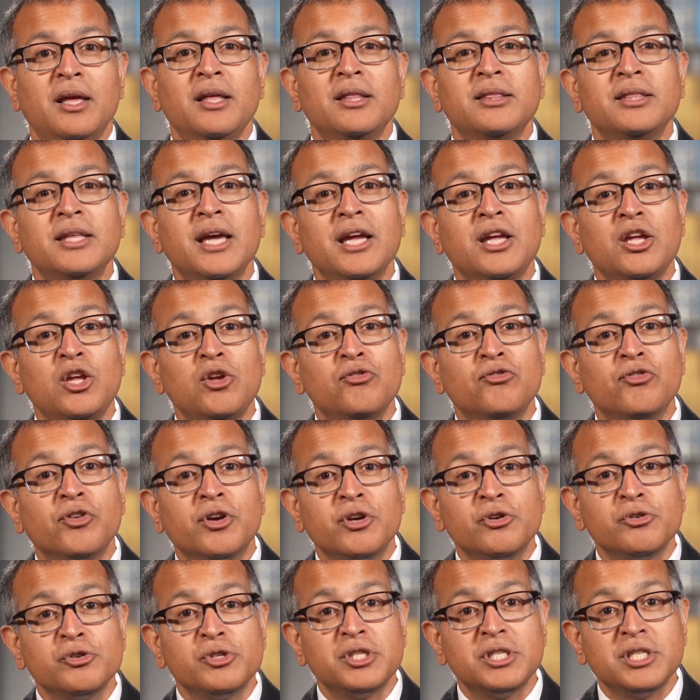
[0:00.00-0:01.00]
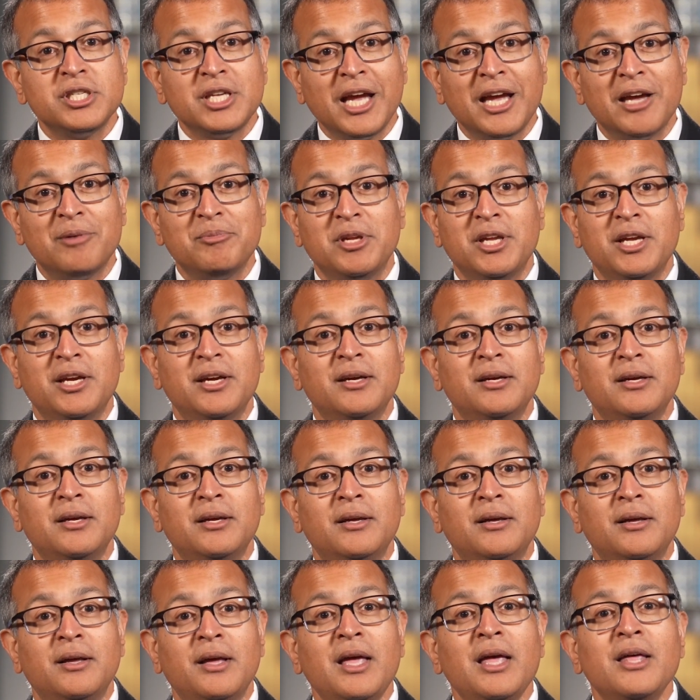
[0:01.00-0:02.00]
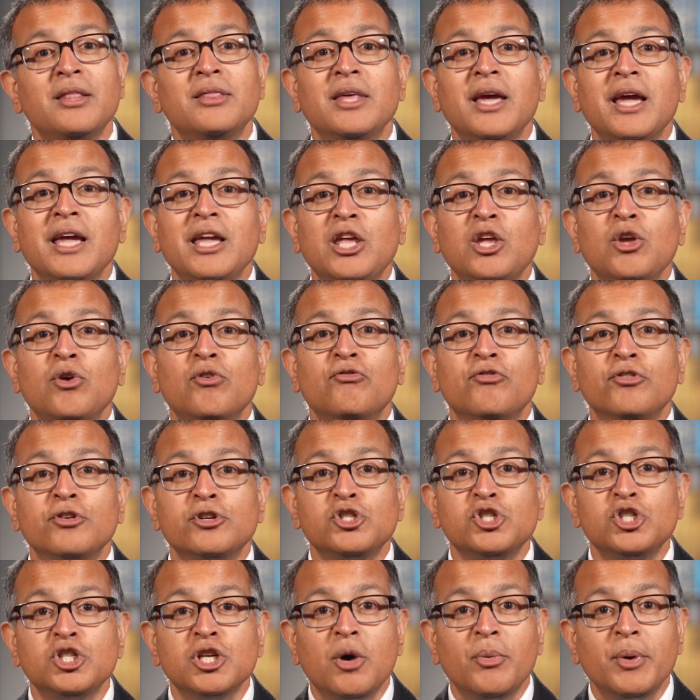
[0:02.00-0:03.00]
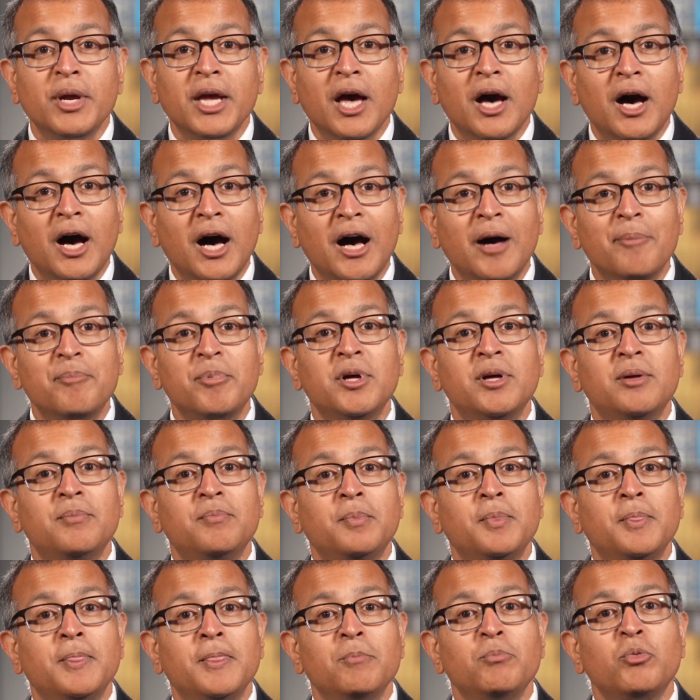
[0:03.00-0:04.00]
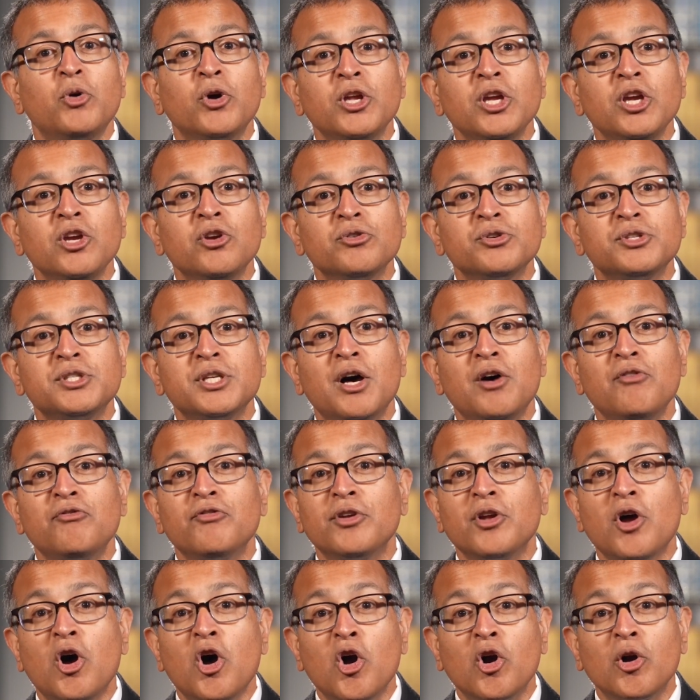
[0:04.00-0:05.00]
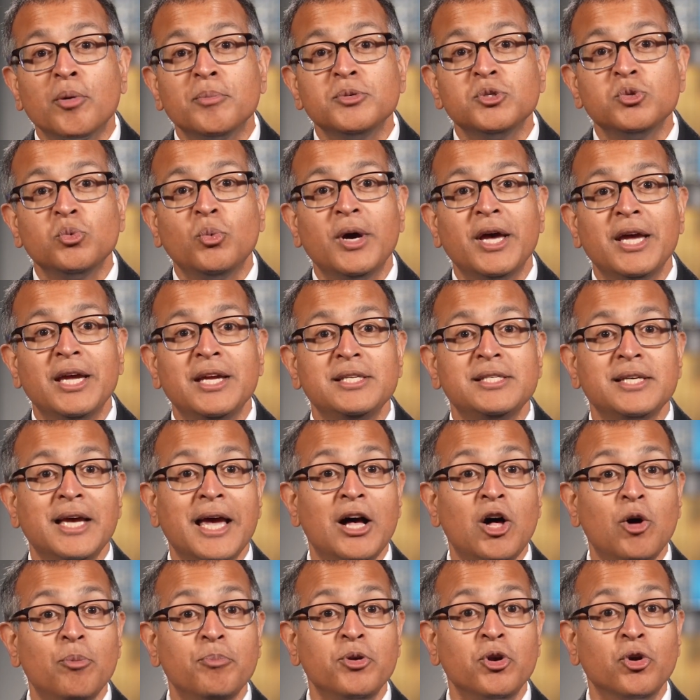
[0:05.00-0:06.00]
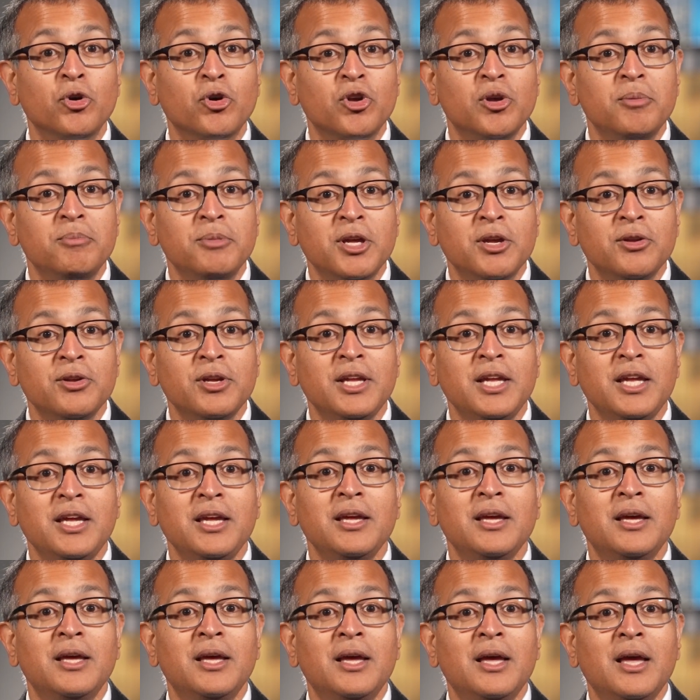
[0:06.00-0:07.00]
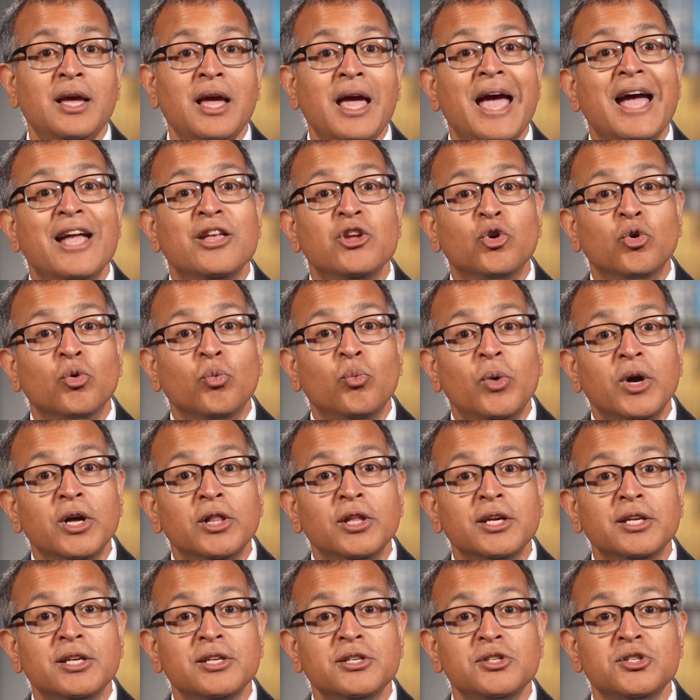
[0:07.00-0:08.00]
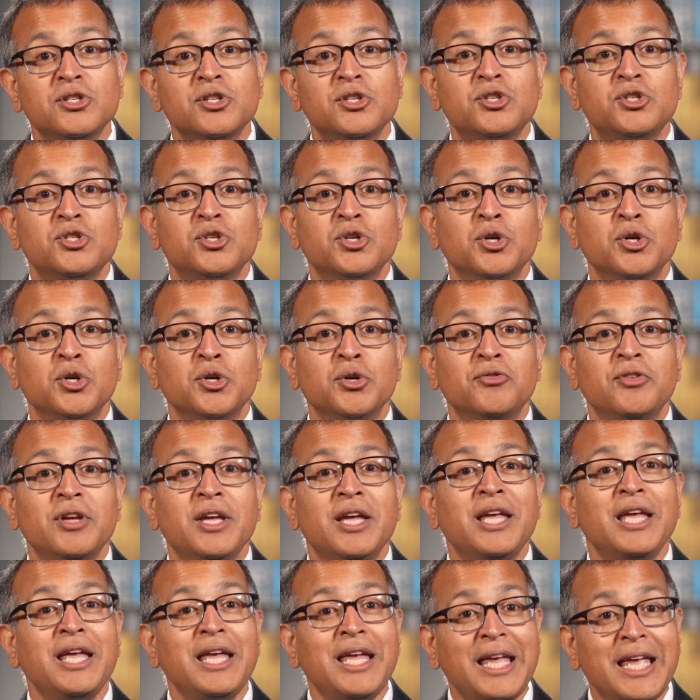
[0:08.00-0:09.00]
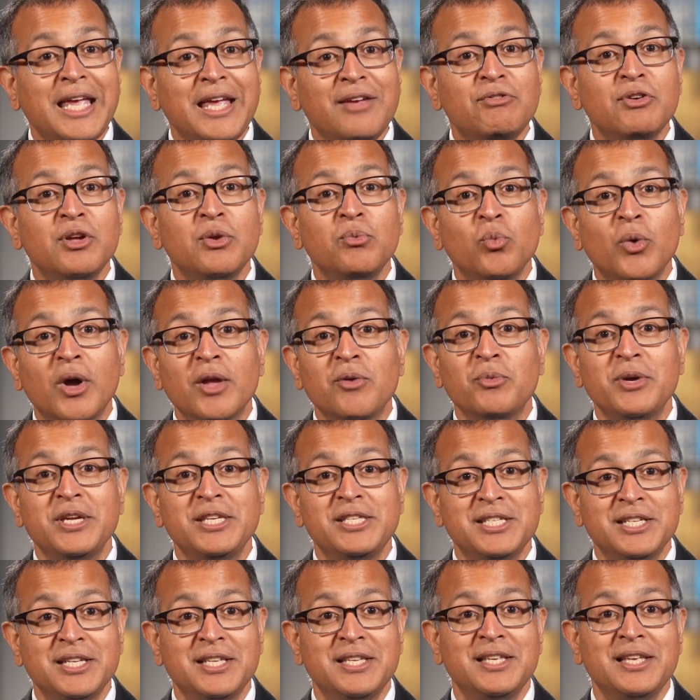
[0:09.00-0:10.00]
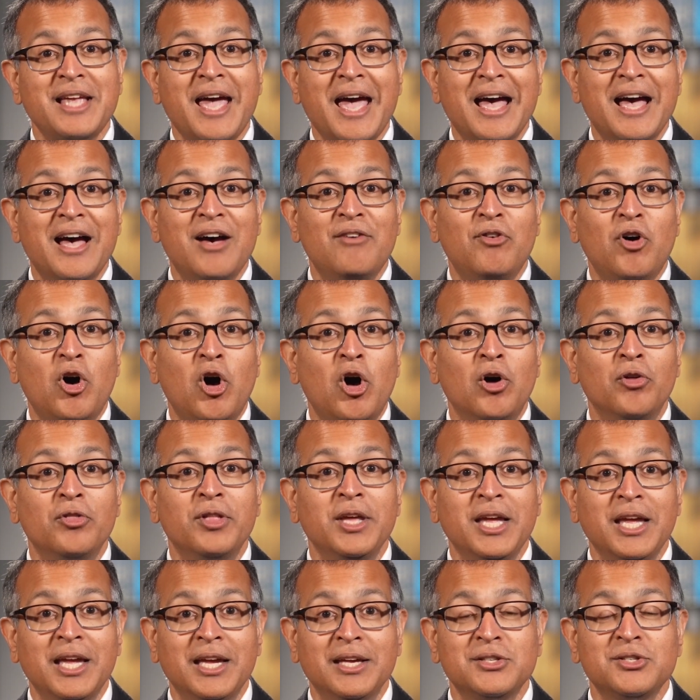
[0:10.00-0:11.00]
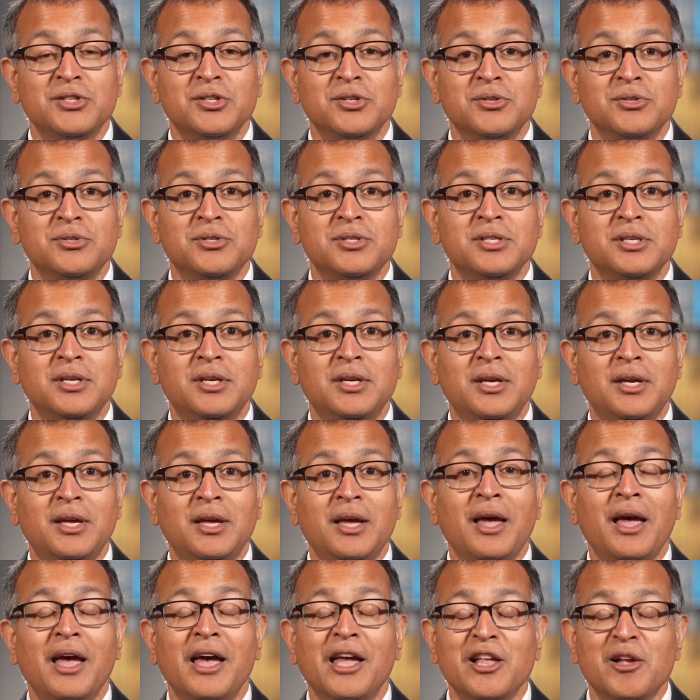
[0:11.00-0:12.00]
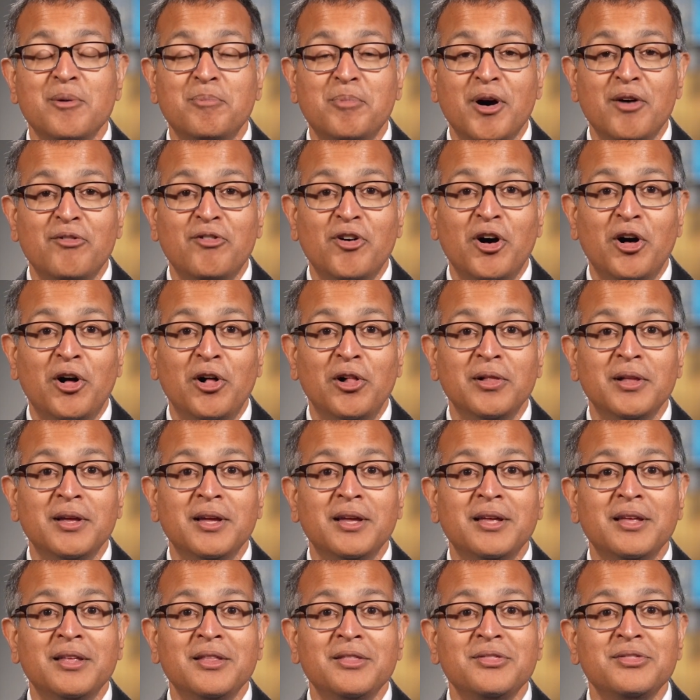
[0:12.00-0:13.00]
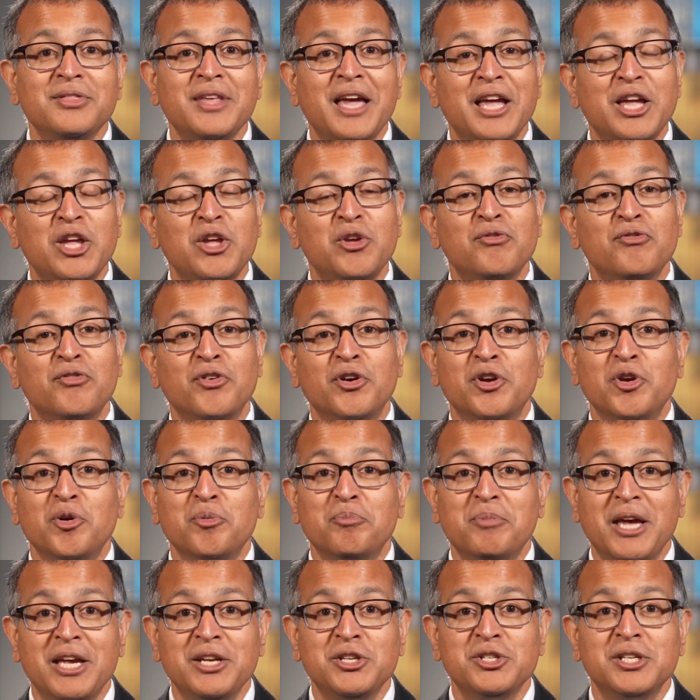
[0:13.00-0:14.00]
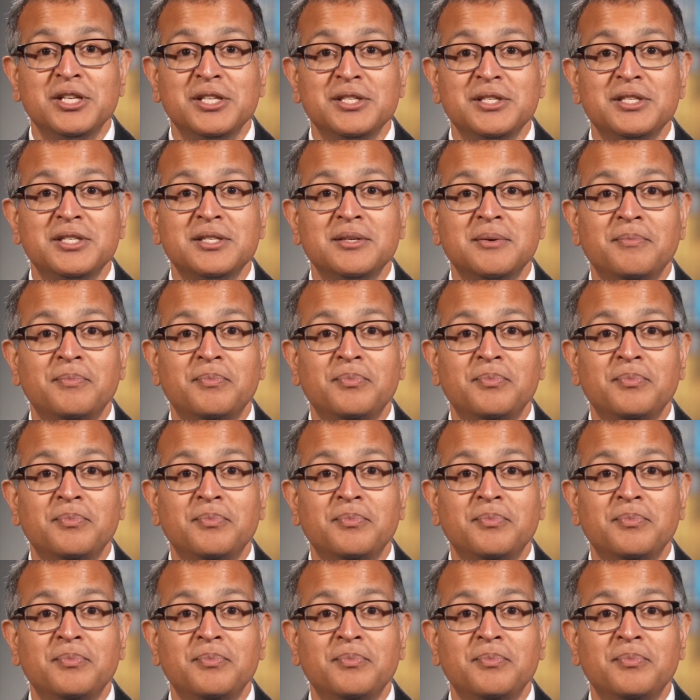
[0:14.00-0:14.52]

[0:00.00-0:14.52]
Thank you for your stamina. Thank you for showing up, putting yourself in harm's way to help your community, and your willingness to serve even when we didn't have all the answers. And above all, thank you for your patience.